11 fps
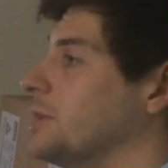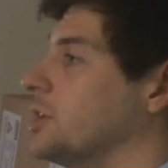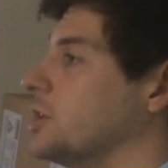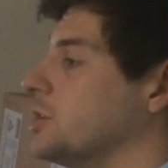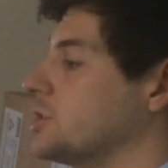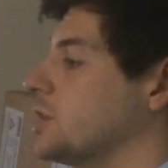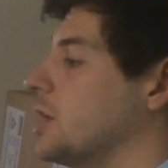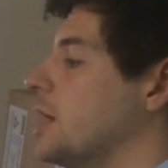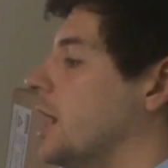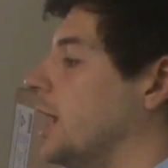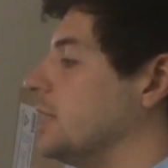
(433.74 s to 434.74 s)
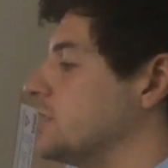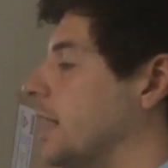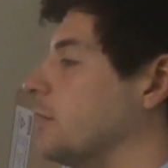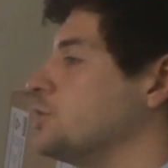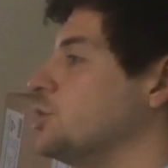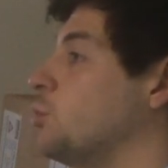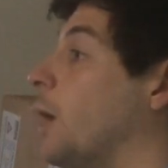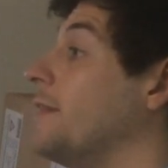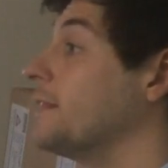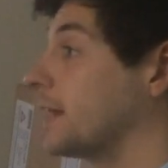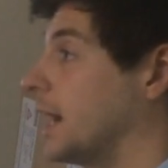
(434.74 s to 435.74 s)
because it tells you
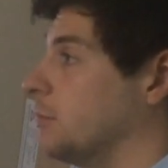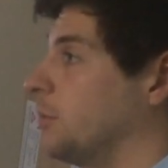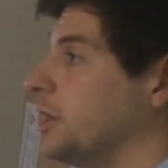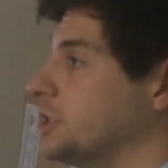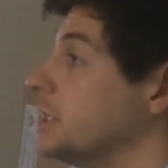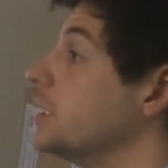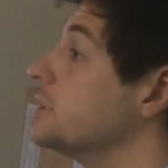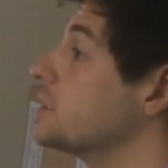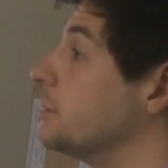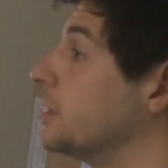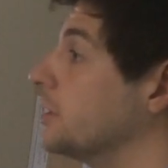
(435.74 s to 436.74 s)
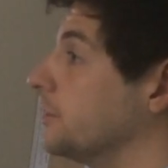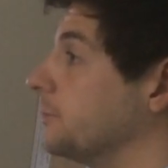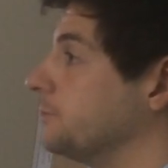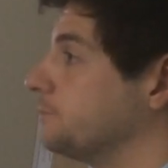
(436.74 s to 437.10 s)
when the calibration needs to be done.